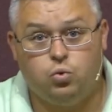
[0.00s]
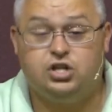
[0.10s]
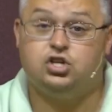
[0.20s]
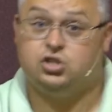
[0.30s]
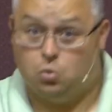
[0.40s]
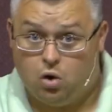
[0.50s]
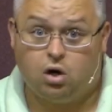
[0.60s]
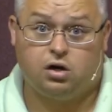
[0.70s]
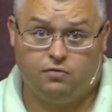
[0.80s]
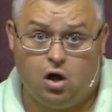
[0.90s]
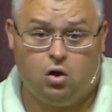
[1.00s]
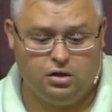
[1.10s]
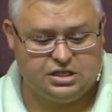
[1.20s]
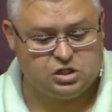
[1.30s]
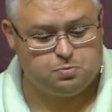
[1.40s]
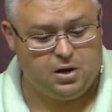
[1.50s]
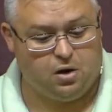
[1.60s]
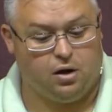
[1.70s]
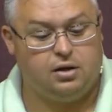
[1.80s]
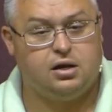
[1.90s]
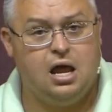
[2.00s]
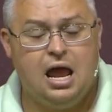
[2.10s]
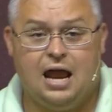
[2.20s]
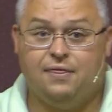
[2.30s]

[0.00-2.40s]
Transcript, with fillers: which is the work of the Holy Spirit, and